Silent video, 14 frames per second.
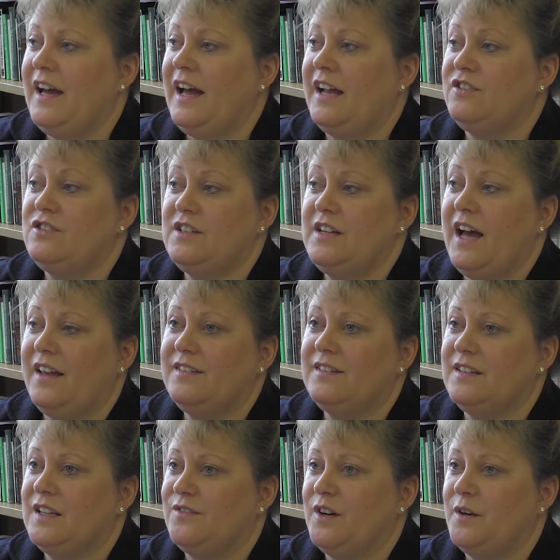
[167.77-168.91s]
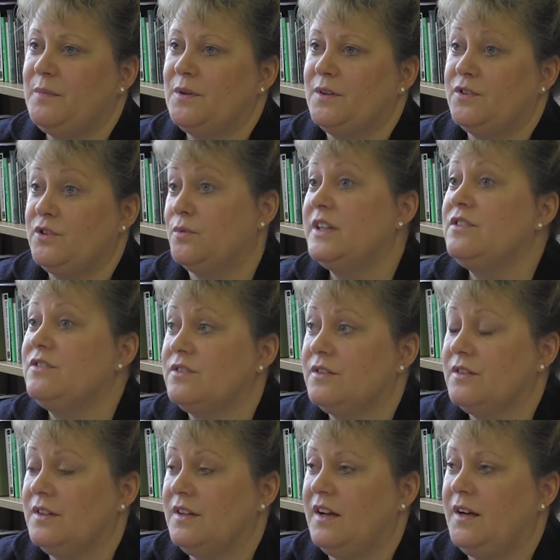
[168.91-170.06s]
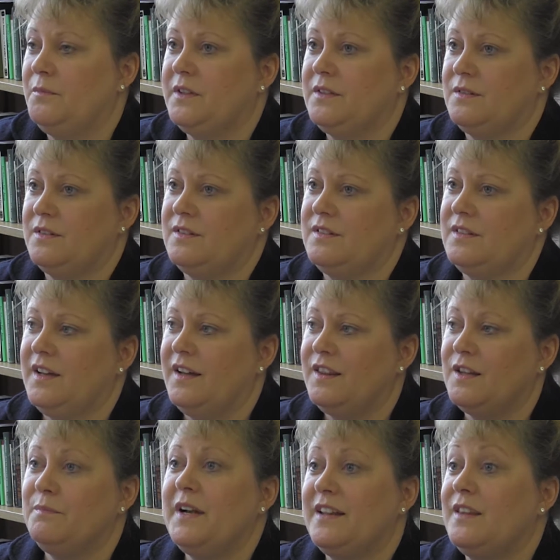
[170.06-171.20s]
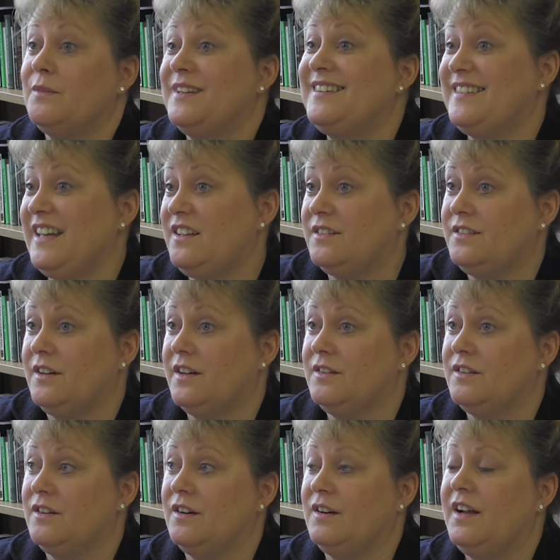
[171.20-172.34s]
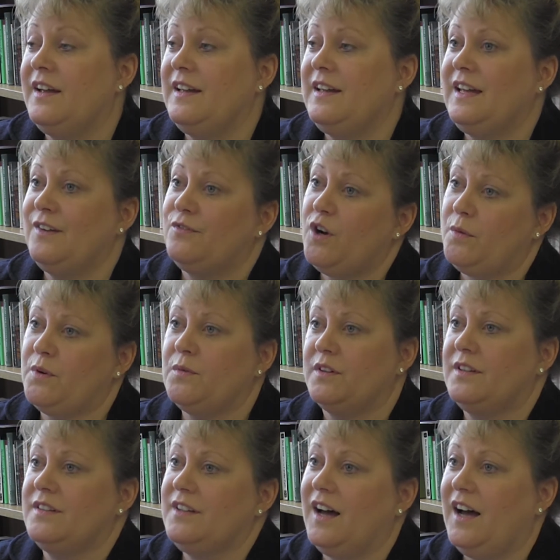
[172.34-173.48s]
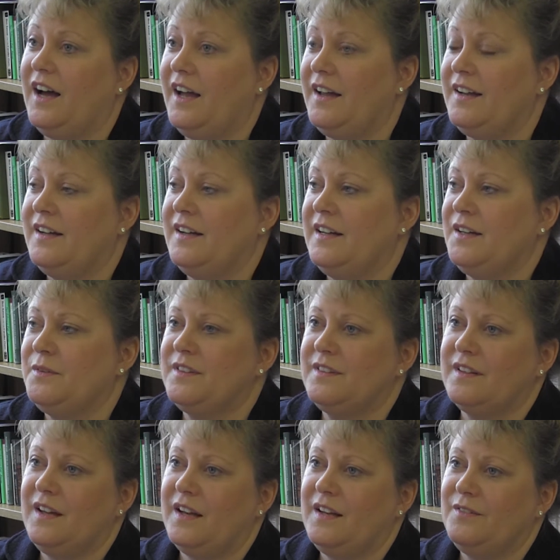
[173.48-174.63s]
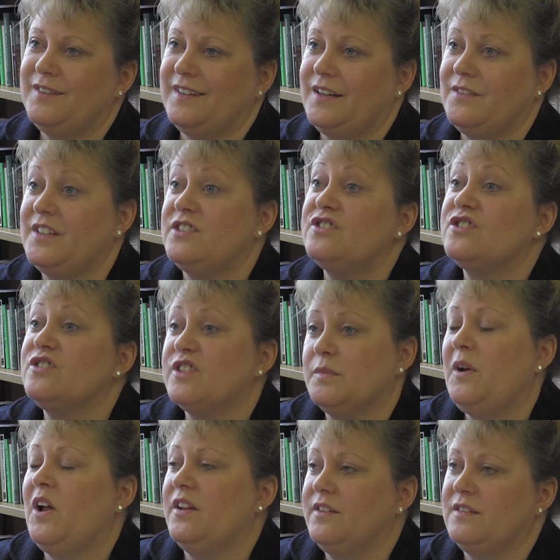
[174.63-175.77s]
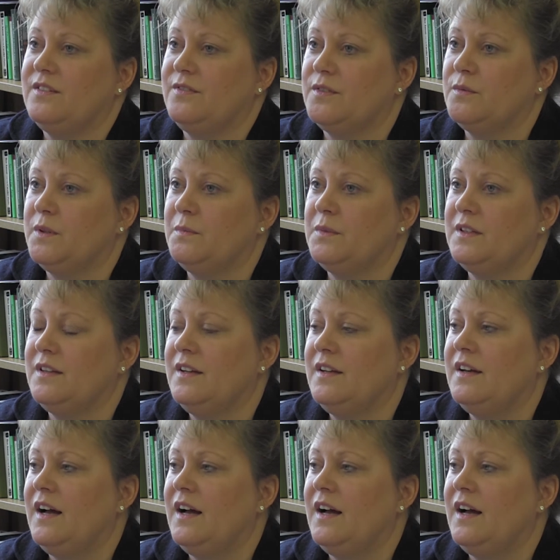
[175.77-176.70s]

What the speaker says: And she has to give up her jointure, which is the money that was settled on her if Robert were to die. It was kind of an insurance policy for women.